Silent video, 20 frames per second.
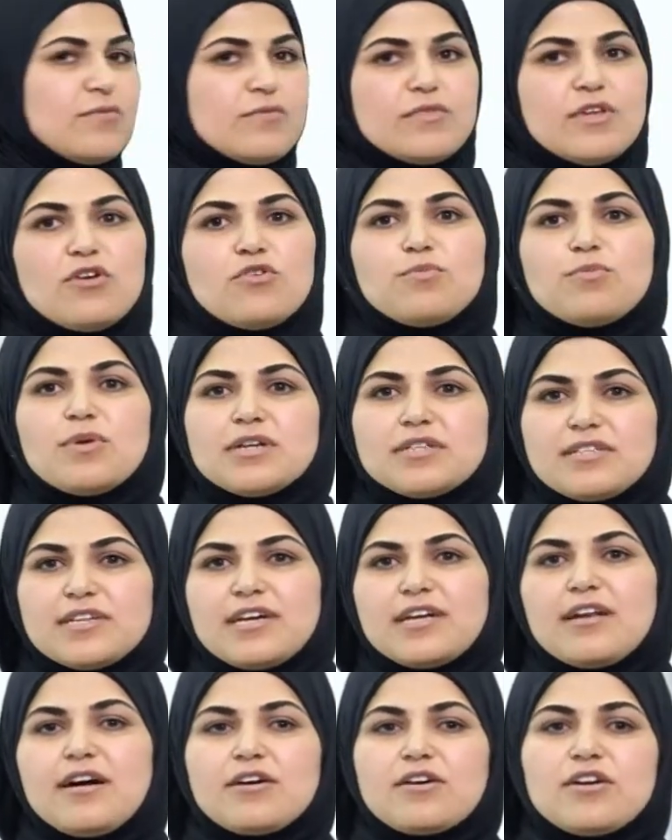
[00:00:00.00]

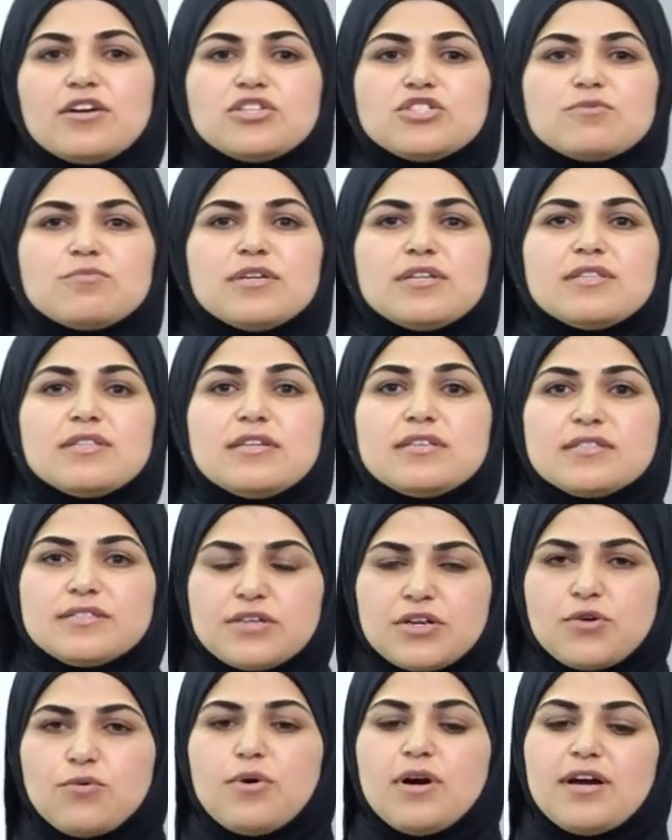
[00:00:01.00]
nanoparticle arrangement is
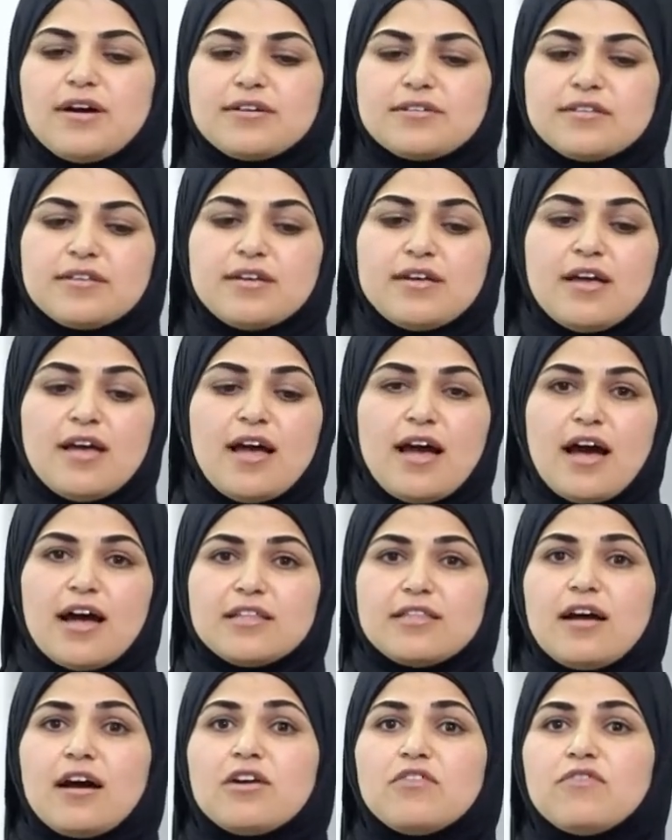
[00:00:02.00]
required
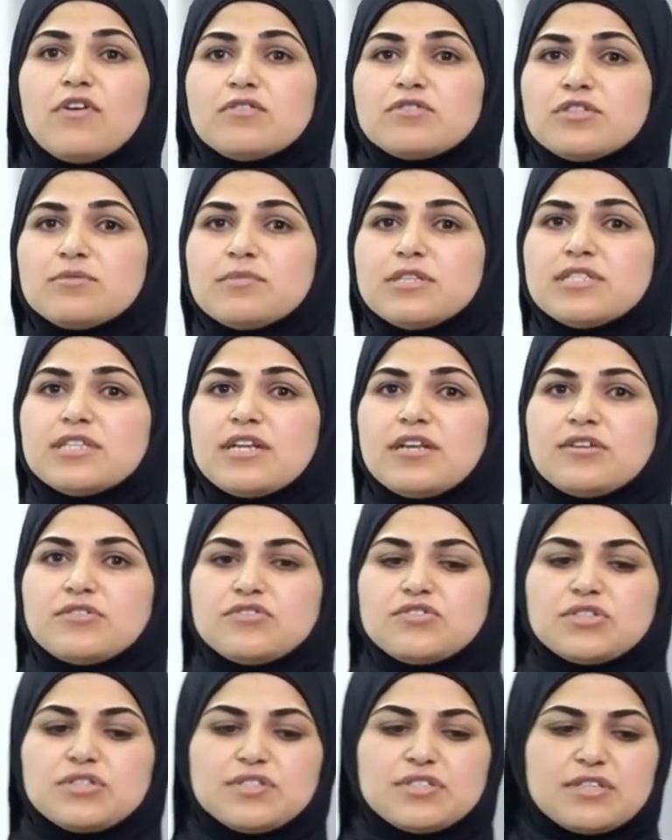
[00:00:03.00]
and are fundamentally
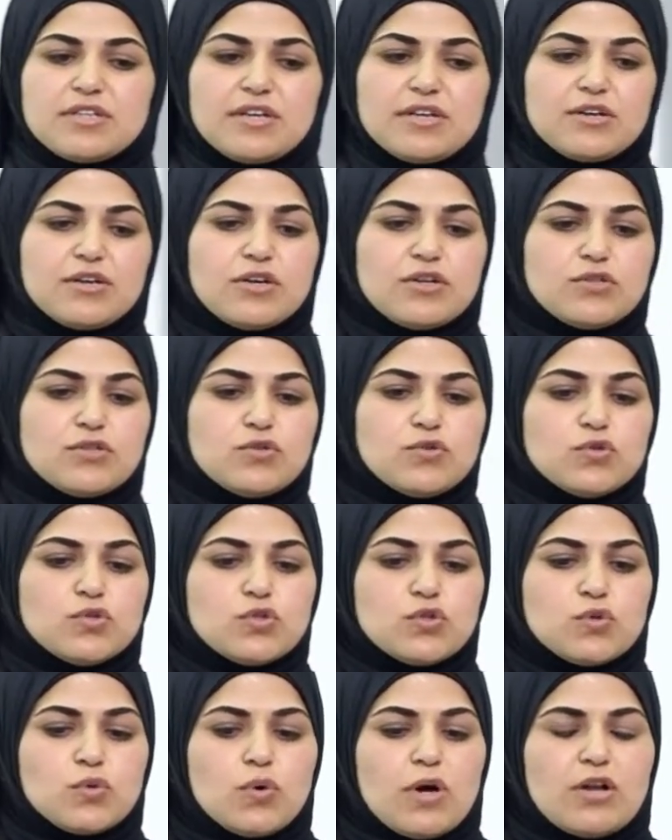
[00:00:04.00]
interesting due
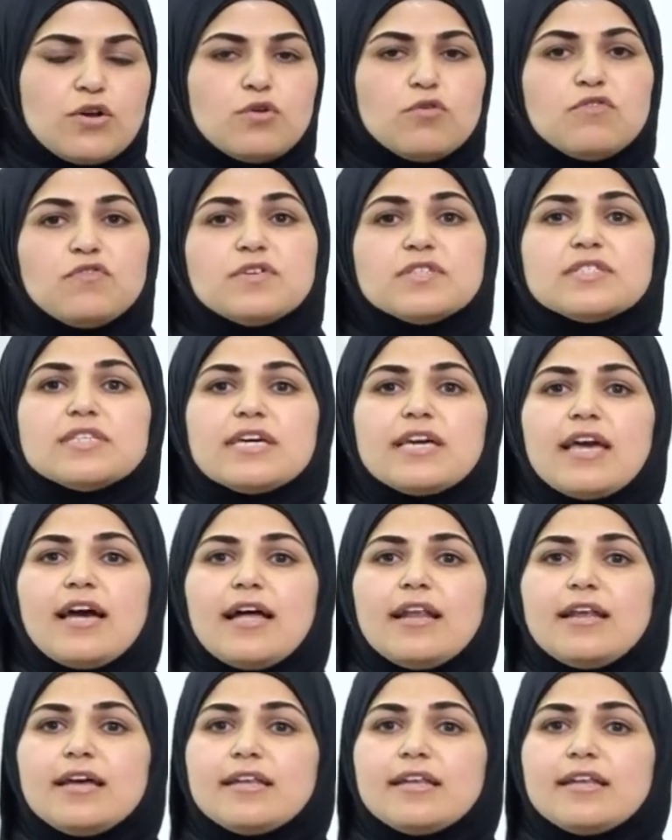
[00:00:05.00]
to a new physical,